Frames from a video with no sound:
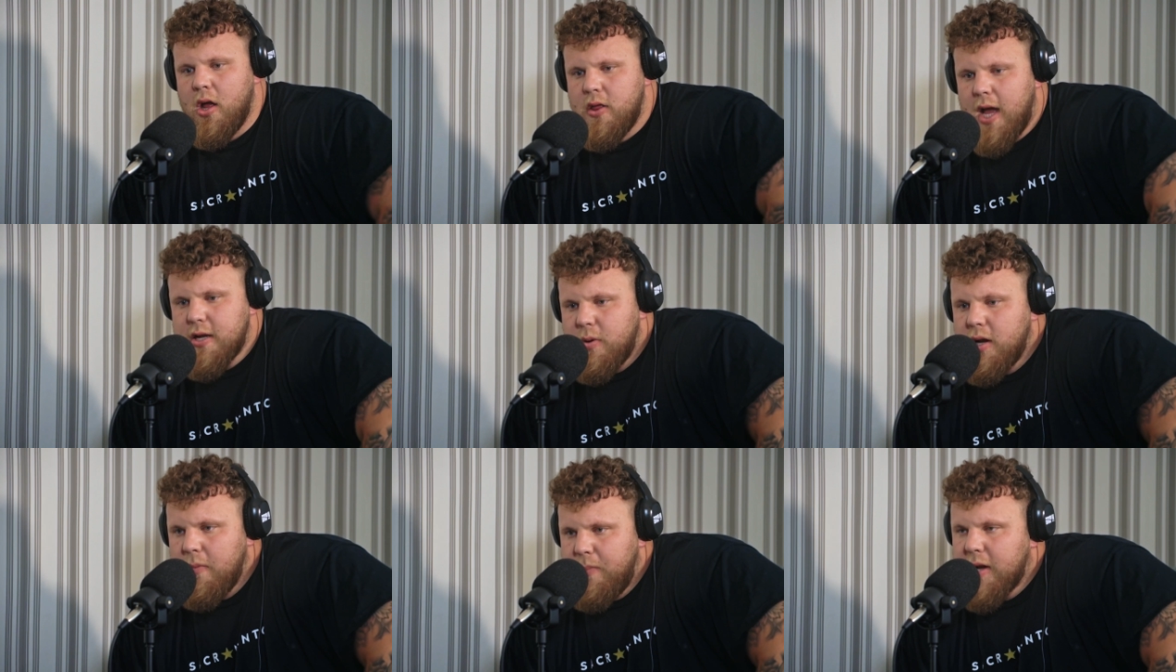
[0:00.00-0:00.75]
that's
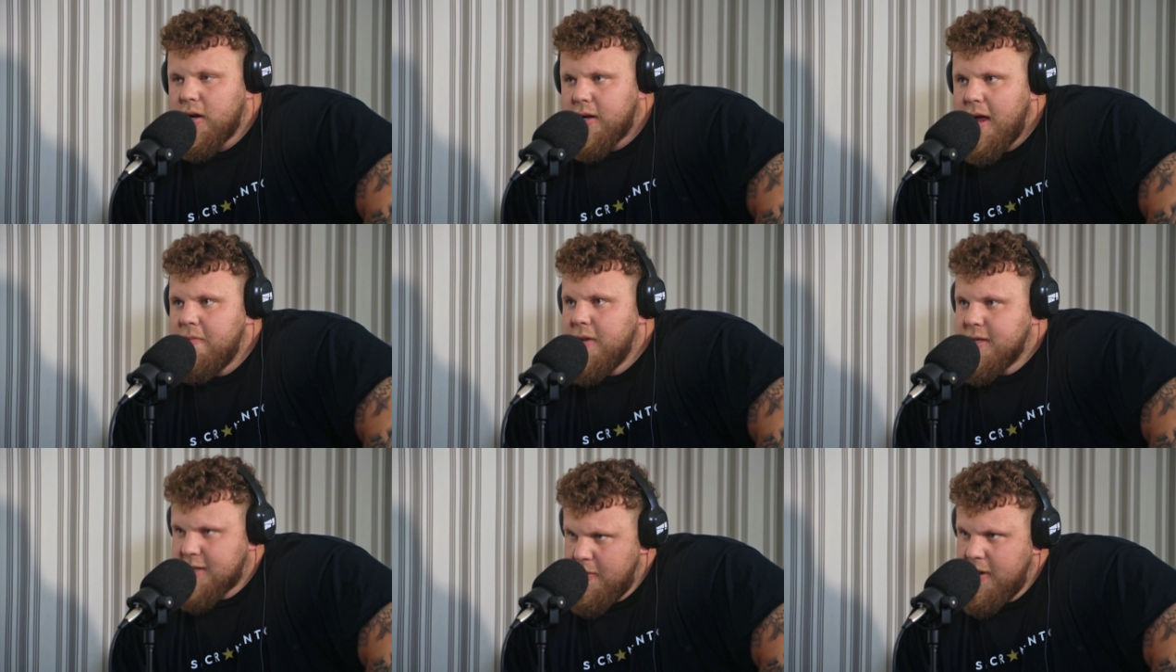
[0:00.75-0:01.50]
when the bigger
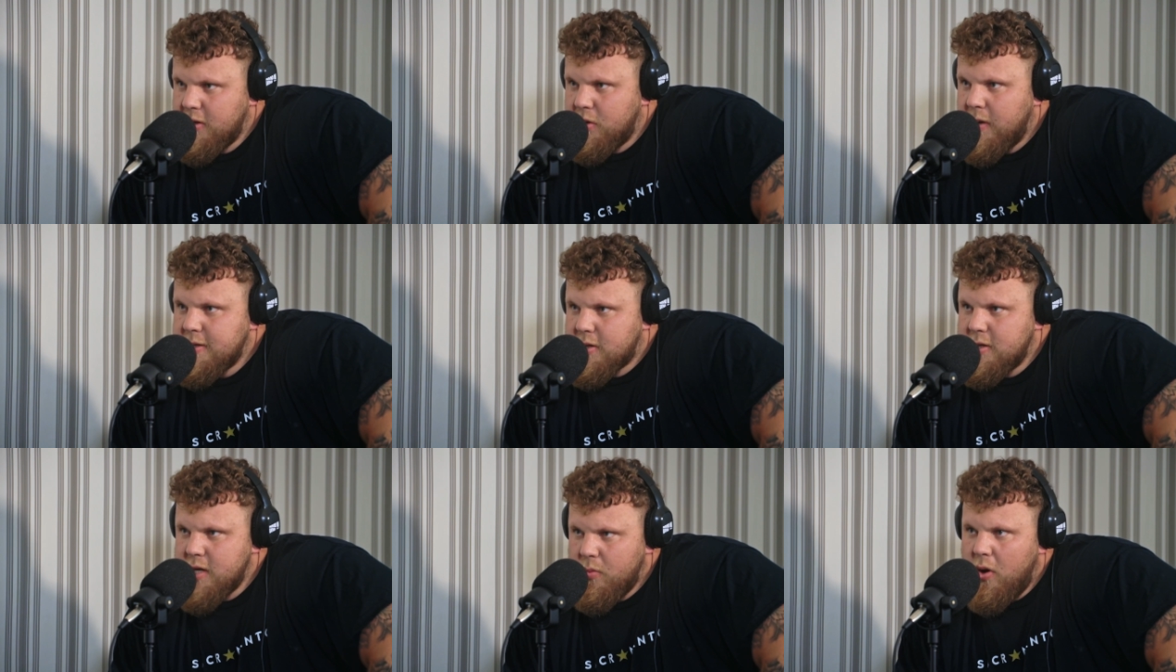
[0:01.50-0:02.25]
companies came into us,
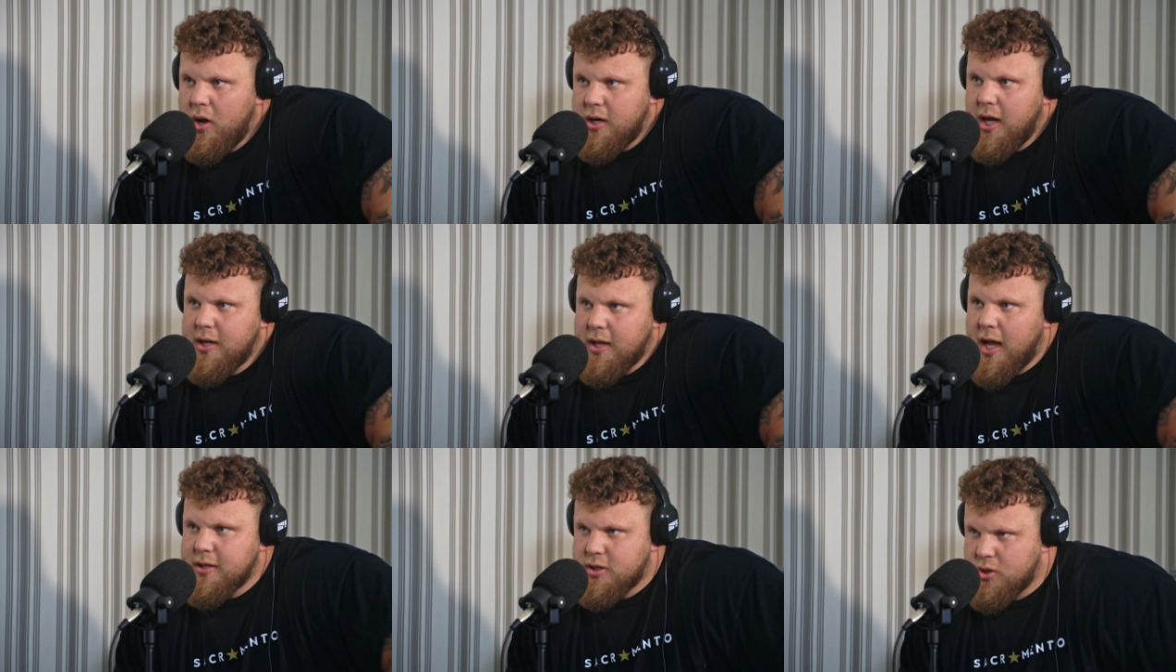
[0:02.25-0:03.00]
because they wanted like
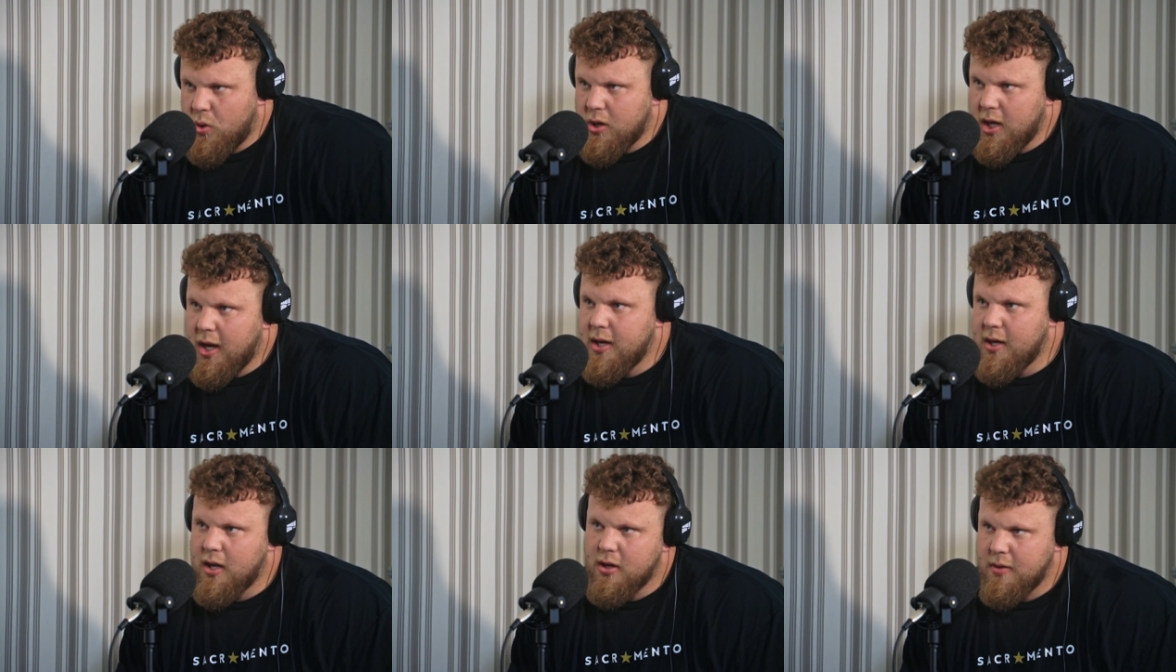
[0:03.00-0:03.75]
that
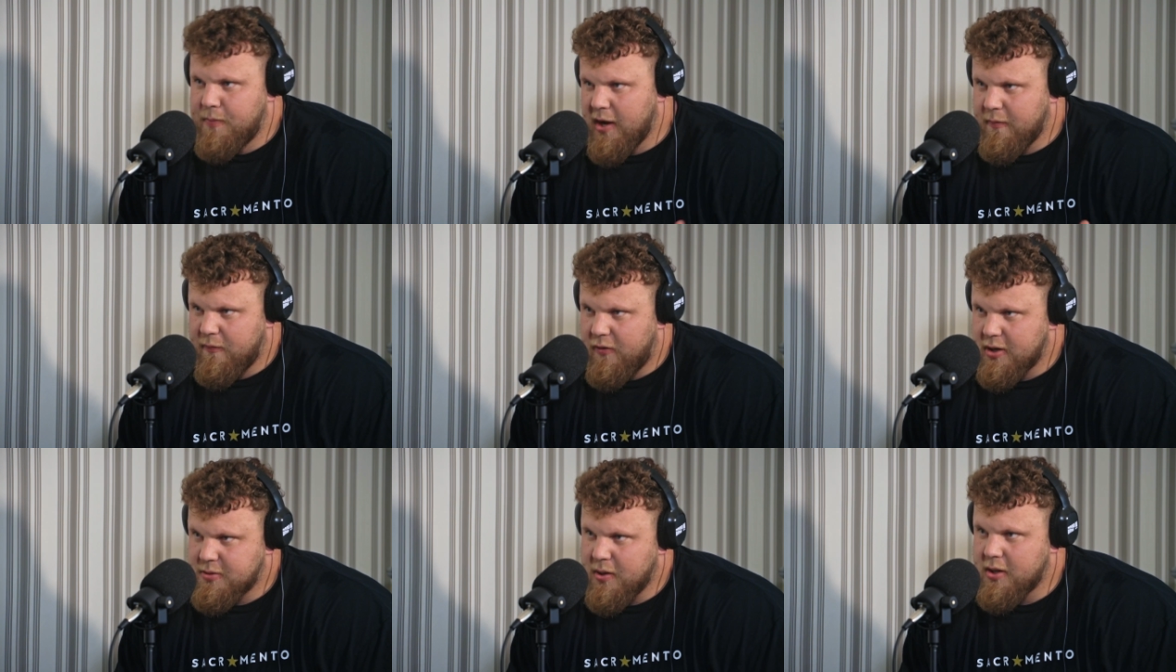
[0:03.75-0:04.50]
storyline, that the big
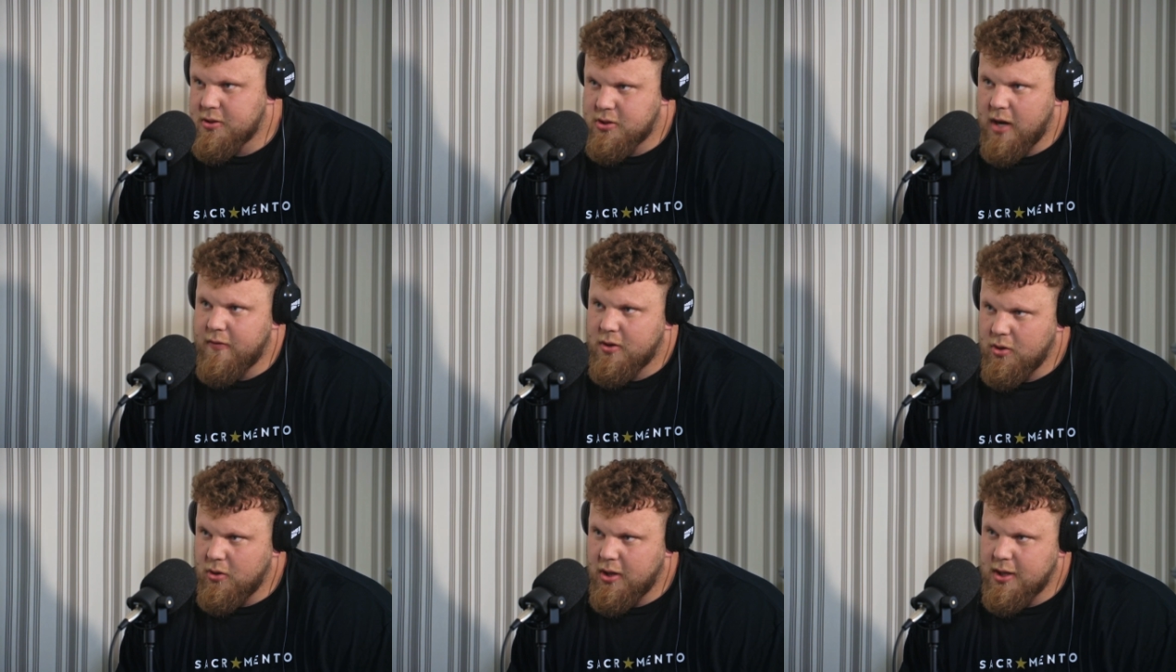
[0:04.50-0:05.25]
first brothers to ever
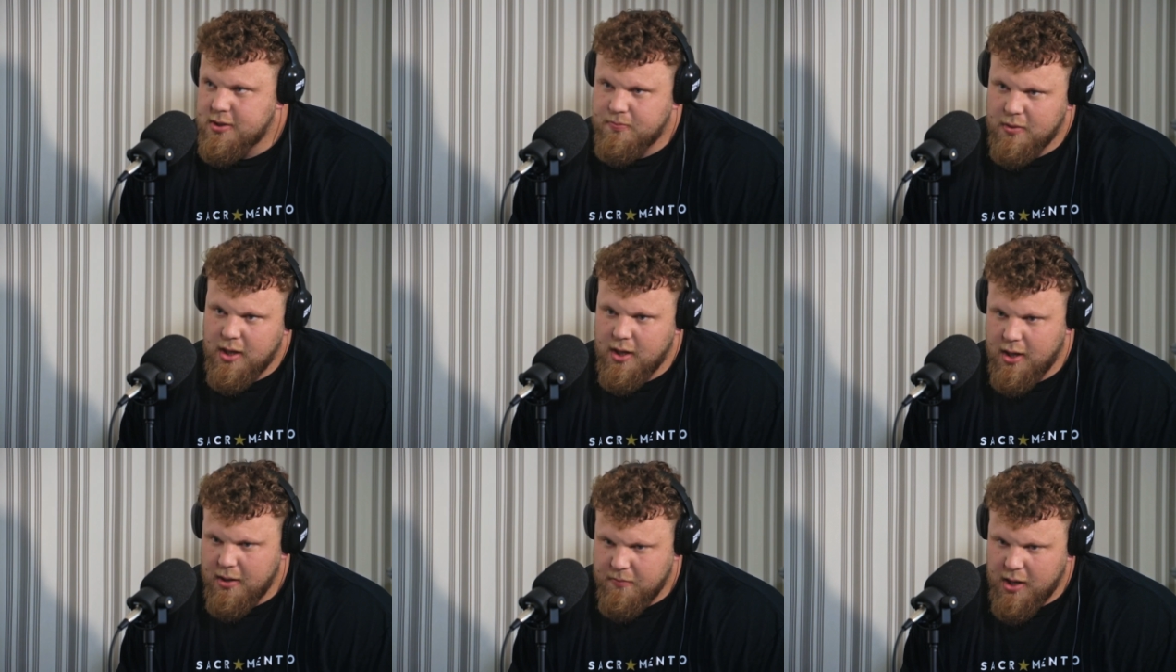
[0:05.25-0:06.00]
do this,
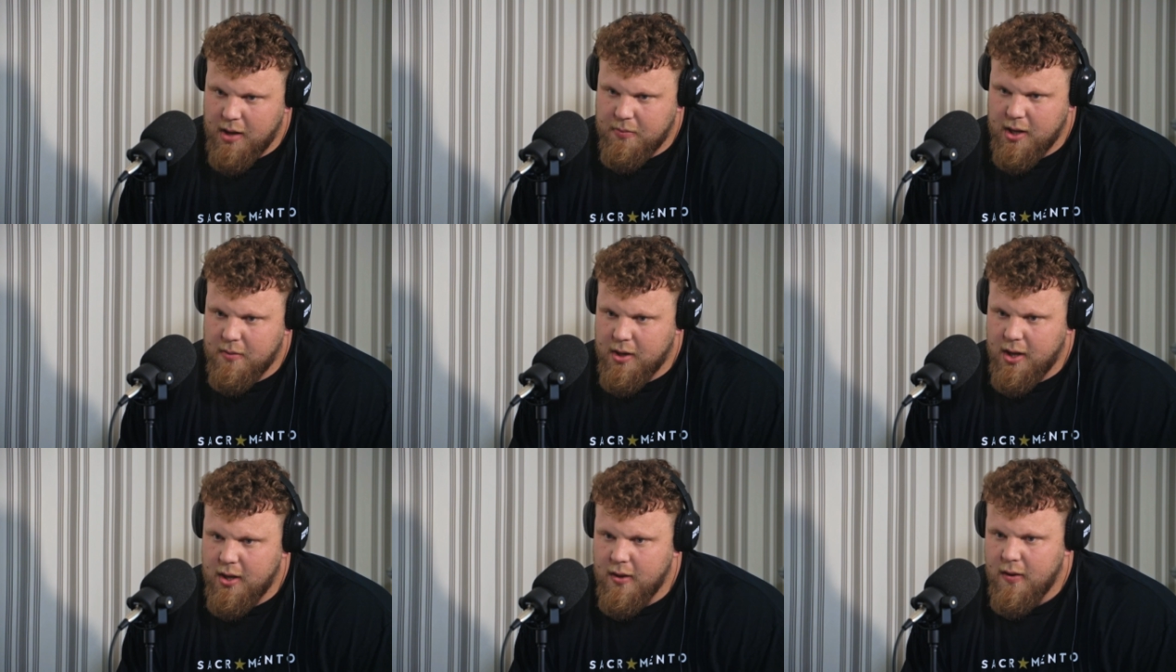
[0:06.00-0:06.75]
like blah blah
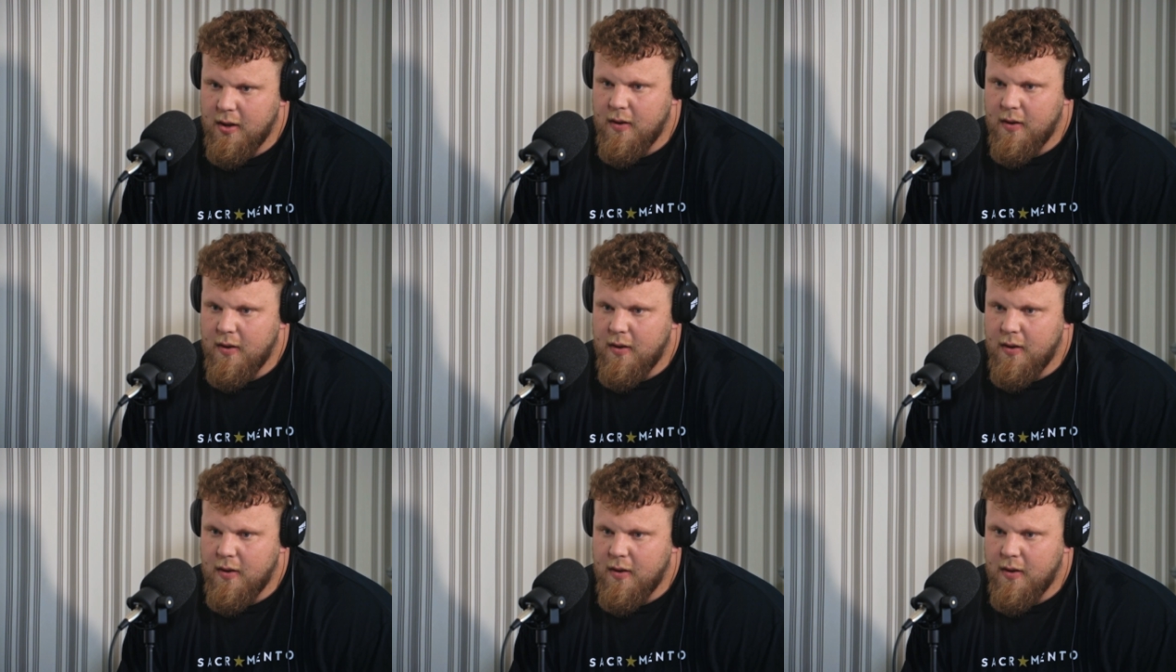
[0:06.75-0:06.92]
blah.